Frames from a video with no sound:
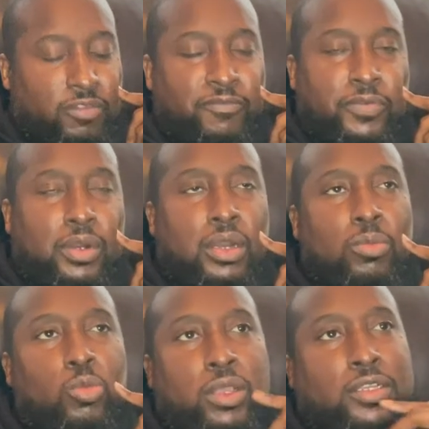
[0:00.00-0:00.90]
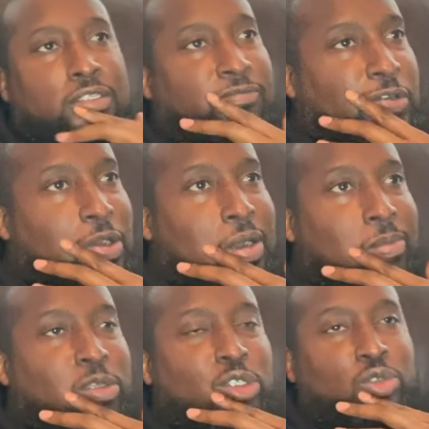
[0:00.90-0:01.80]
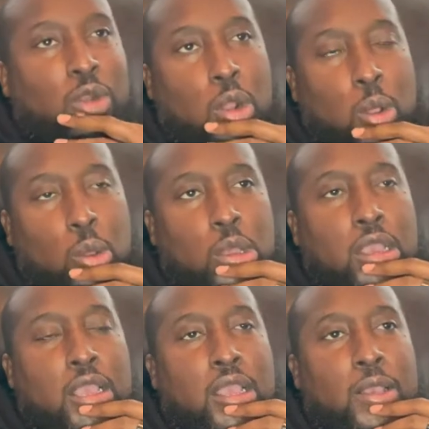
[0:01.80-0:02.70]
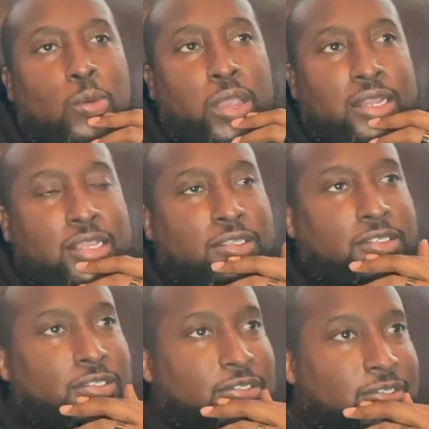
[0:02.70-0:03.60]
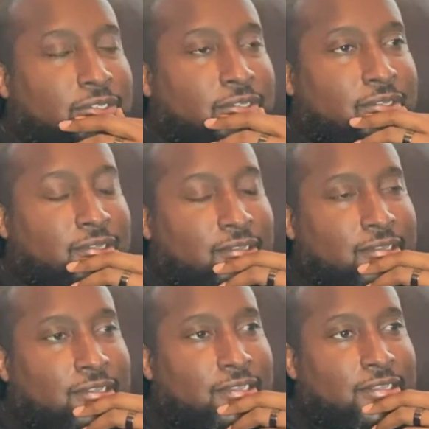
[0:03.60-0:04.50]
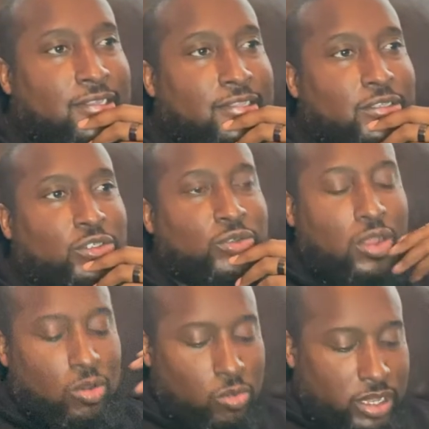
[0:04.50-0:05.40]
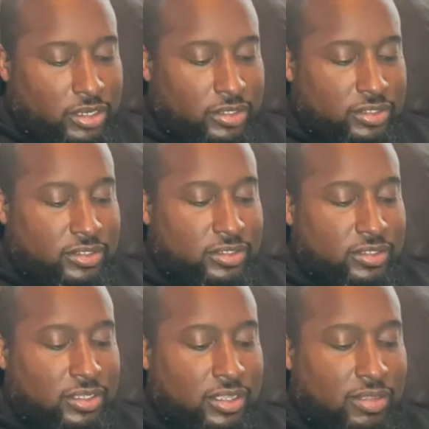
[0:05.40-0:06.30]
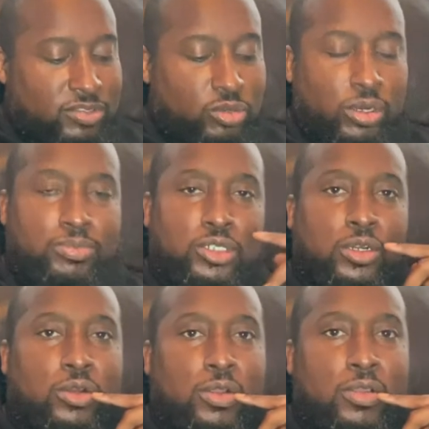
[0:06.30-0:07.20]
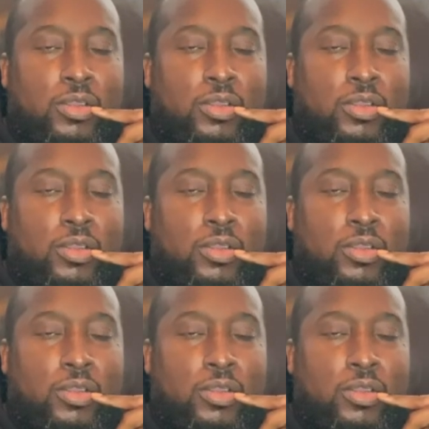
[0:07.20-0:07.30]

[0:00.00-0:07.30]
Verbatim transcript: The firm witness, firm, the strong witness, the strong witness of Scripture